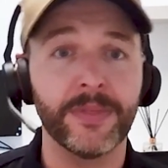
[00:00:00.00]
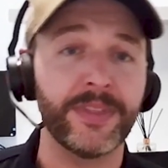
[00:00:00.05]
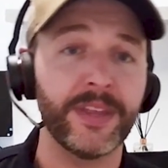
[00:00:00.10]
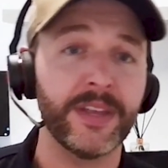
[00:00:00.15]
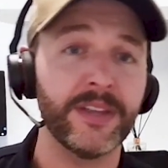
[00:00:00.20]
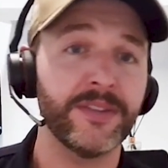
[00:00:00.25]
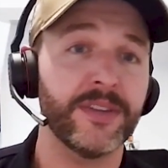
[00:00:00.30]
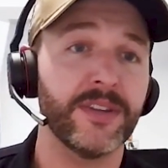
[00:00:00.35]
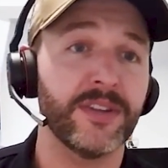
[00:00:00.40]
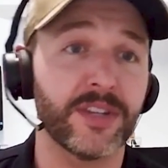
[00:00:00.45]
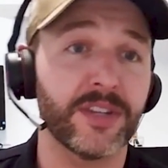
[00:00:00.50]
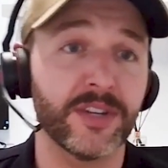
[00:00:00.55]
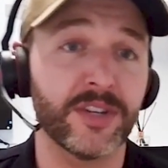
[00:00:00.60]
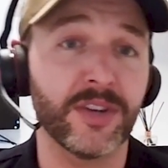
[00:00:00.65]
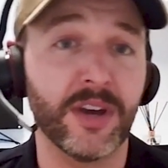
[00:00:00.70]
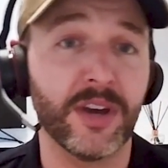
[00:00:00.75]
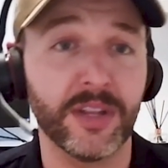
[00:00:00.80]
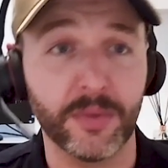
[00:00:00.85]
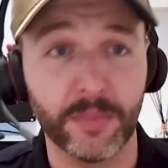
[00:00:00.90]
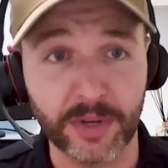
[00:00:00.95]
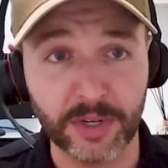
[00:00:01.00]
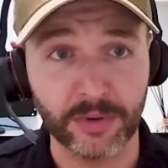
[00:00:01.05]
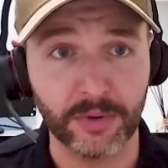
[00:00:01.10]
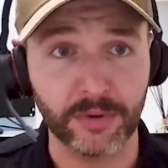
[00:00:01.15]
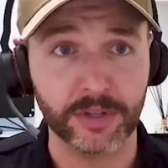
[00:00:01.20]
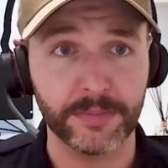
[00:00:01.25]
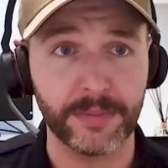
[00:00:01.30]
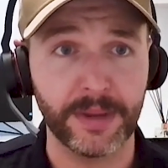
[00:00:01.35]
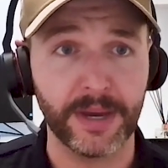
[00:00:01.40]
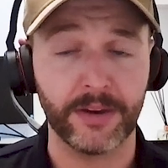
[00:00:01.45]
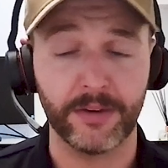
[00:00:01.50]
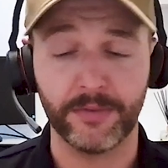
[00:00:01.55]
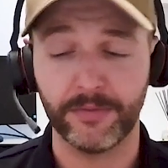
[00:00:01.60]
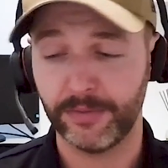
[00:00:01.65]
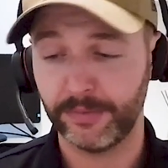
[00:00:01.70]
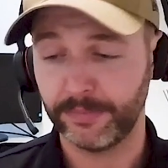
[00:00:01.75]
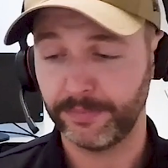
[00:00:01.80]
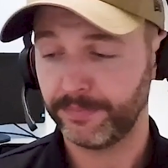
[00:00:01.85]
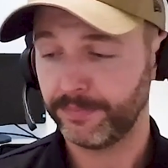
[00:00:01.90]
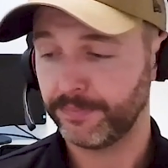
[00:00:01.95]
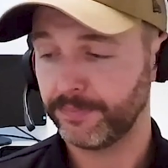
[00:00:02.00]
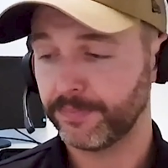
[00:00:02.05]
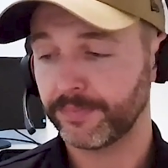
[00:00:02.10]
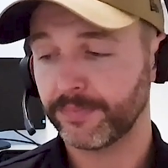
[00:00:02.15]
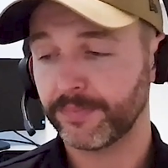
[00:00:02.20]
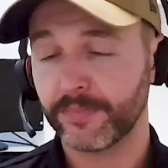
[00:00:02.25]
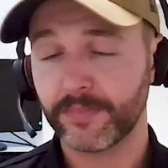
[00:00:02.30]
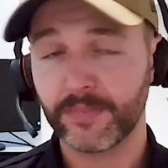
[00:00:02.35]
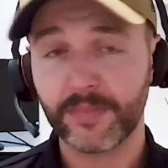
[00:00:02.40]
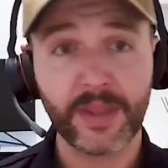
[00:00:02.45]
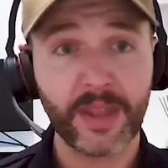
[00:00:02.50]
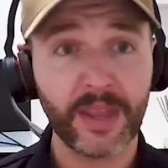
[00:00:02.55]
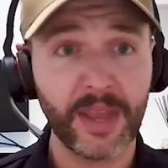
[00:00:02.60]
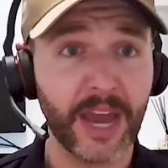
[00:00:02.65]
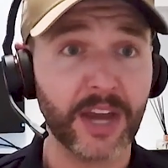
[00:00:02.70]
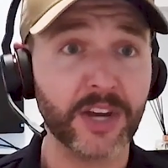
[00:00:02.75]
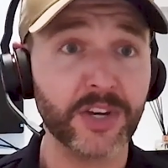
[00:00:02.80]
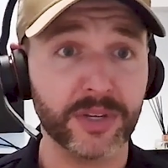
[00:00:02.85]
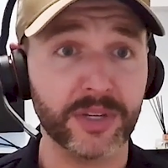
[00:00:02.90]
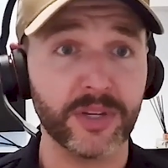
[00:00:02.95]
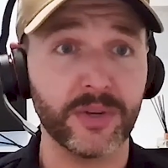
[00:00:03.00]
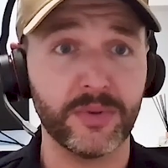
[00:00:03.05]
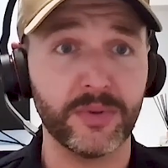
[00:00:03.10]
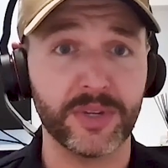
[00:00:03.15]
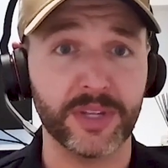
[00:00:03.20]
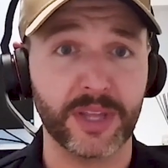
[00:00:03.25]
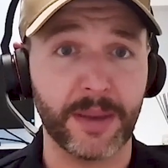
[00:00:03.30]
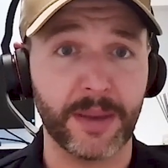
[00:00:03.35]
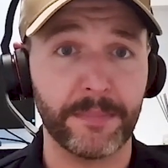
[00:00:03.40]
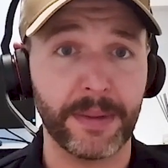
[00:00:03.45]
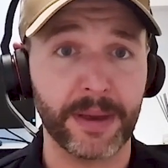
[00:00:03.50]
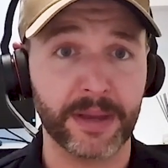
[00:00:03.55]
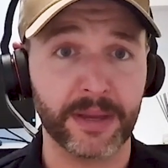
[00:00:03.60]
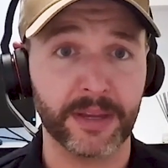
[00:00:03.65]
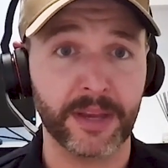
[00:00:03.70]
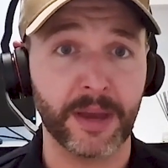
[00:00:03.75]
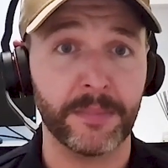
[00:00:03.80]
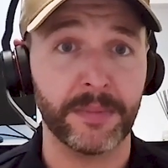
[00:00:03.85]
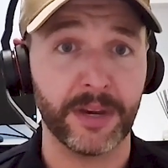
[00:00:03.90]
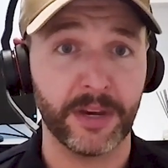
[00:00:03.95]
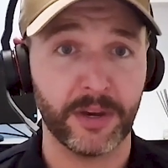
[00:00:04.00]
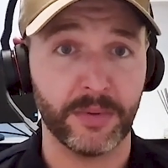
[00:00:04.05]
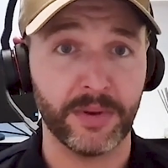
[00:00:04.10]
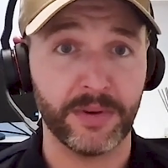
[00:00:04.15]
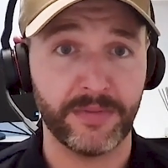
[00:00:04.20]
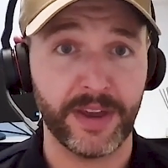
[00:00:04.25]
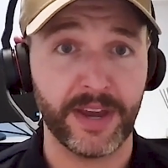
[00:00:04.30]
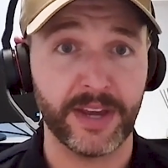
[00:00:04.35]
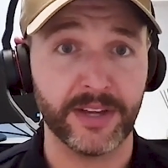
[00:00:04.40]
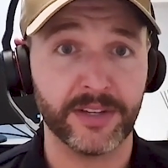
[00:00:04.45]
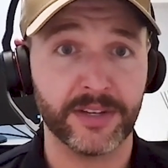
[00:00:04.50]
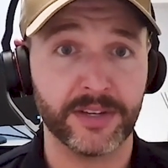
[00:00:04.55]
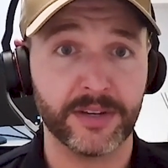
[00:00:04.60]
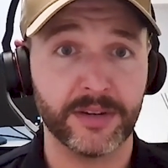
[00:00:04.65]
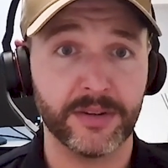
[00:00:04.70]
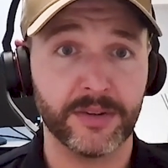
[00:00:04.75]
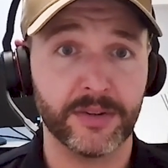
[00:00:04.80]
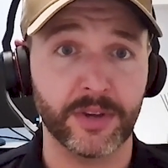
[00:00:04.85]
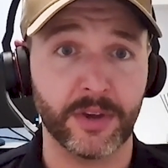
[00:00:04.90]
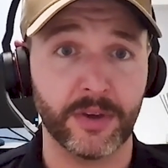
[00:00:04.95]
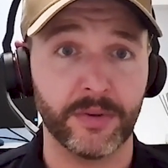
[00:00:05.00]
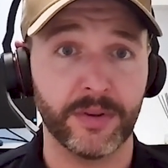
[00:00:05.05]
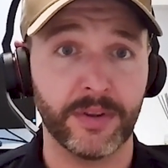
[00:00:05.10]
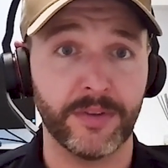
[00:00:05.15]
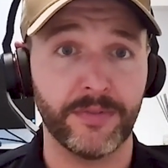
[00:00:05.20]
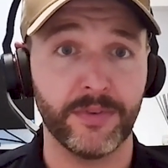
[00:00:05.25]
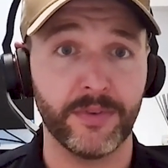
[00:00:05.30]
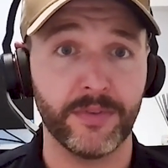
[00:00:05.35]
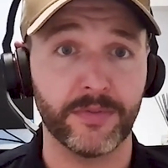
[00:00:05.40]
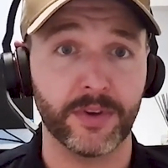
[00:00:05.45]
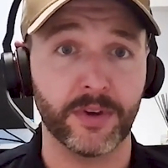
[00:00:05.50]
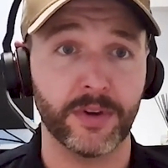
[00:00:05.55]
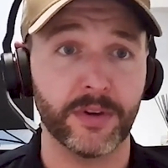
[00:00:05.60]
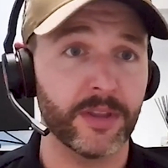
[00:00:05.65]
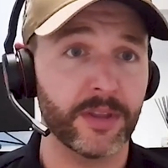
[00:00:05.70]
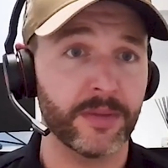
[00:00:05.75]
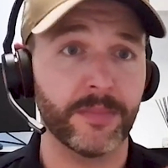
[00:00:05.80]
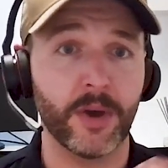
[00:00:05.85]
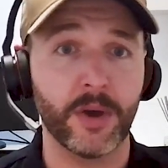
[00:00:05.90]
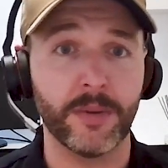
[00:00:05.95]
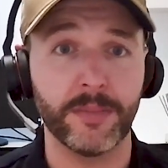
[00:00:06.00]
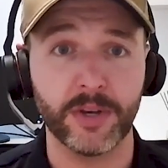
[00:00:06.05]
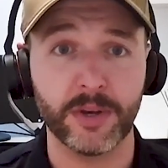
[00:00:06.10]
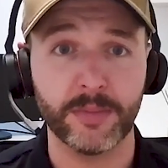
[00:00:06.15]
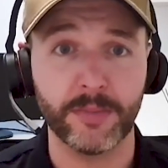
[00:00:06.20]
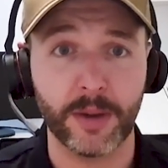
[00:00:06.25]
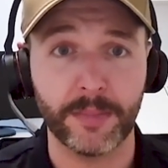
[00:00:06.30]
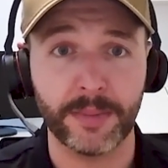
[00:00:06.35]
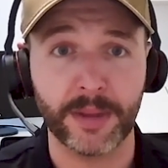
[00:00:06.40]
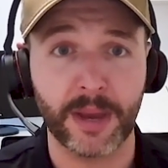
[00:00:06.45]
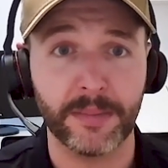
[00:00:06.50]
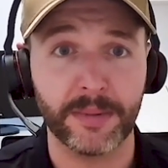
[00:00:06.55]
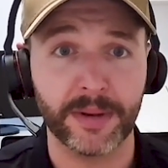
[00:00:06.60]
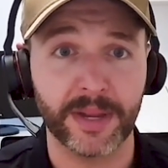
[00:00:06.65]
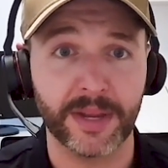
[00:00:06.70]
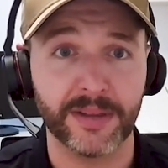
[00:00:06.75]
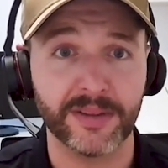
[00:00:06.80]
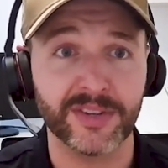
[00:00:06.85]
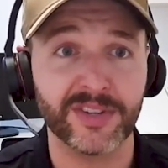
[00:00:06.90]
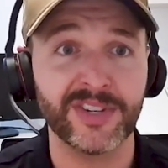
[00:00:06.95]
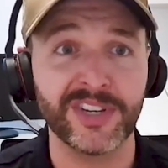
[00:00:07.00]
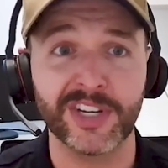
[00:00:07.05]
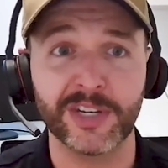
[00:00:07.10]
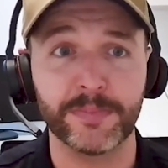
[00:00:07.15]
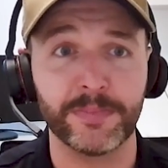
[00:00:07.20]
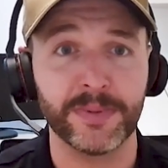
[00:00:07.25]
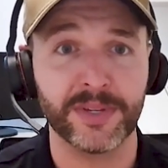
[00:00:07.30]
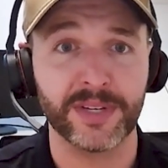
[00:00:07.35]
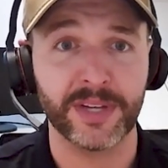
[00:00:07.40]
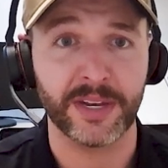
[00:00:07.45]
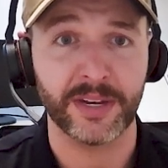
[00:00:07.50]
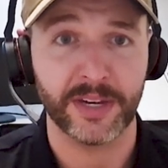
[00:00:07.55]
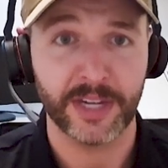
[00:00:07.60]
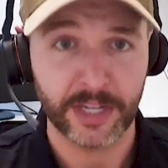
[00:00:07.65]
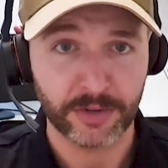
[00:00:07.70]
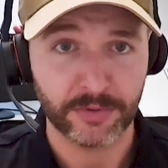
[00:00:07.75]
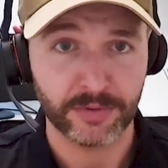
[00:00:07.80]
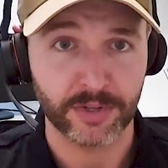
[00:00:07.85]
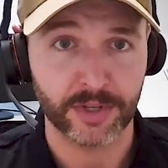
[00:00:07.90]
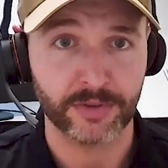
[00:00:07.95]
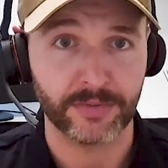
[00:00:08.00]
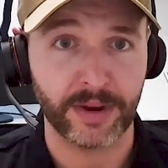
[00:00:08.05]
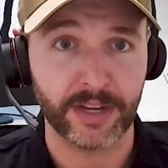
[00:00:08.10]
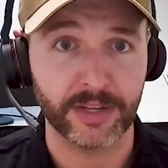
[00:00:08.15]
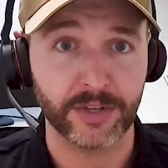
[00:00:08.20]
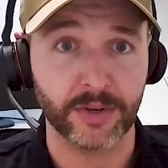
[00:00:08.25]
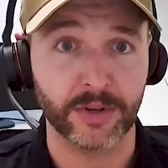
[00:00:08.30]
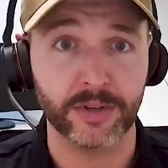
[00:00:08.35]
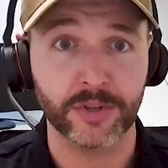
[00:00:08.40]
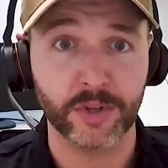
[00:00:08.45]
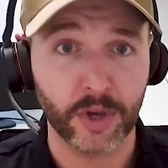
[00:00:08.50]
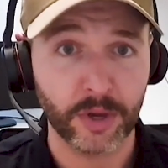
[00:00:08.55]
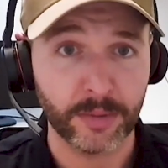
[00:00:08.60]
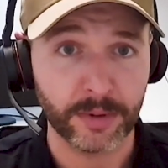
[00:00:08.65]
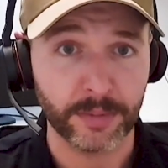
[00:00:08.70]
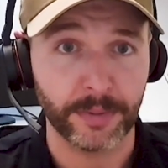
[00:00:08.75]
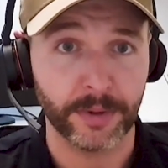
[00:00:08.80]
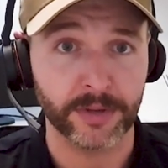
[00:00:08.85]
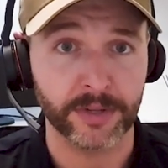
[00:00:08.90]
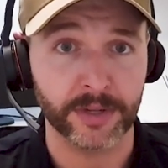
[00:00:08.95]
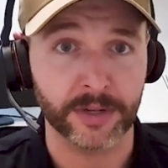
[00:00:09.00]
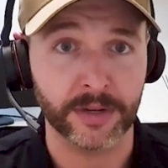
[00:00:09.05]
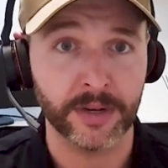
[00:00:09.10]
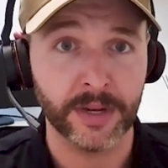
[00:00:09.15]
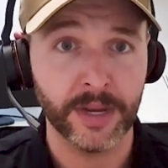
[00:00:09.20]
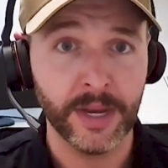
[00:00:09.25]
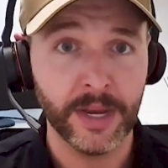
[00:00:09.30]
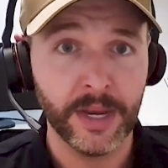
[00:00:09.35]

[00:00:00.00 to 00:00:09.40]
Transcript: Then there's the side that we talked about of actually using that bucket company to invest. So if you've got, at the moment, you might be able to get 6% interest rates on a term deposit.